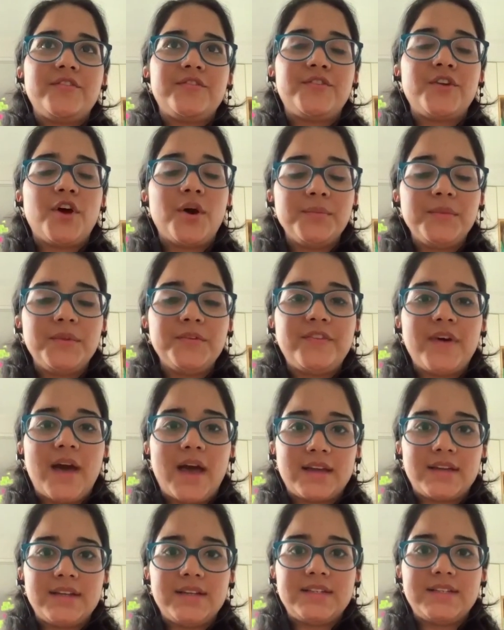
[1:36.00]
from the
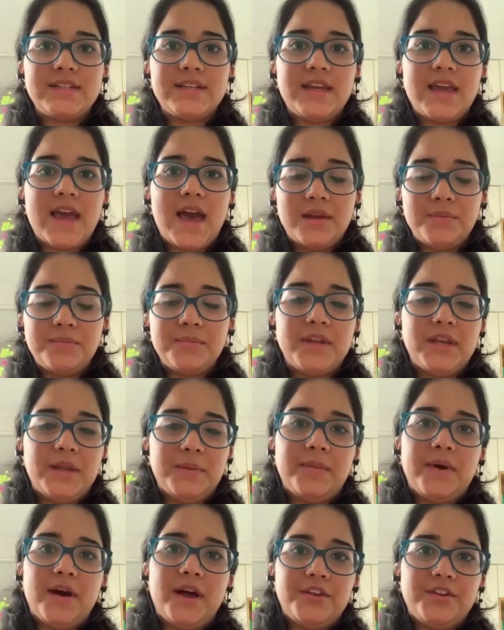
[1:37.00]
faculty at
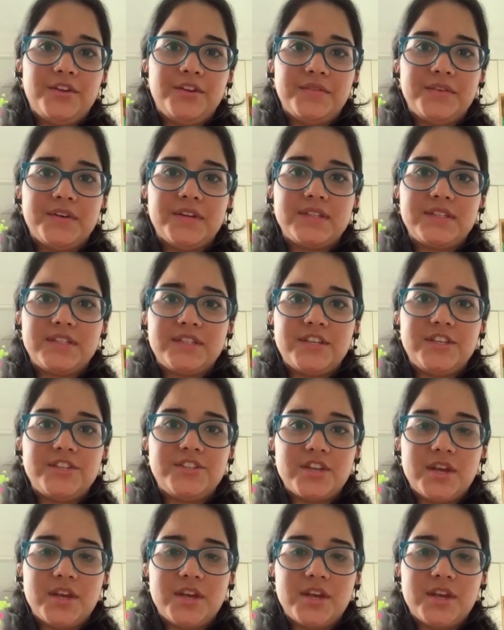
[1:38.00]
Manipal University